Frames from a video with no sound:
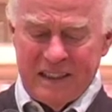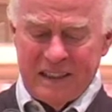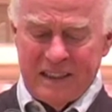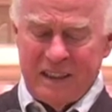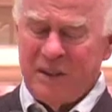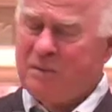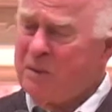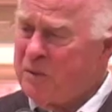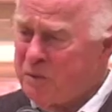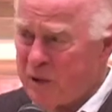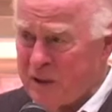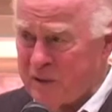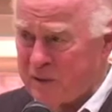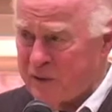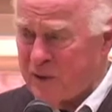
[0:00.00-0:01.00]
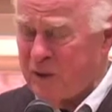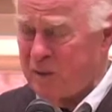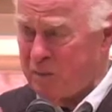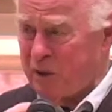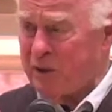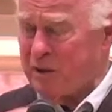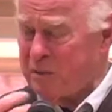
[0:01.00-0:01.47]
you've been wonderful. You
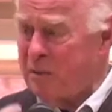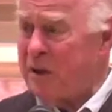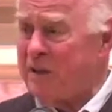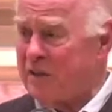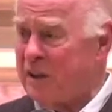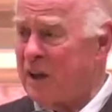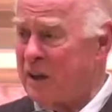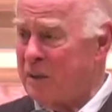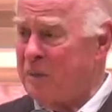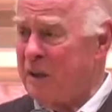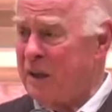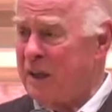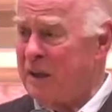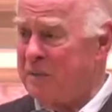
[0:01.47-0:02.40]
brought the best out of me.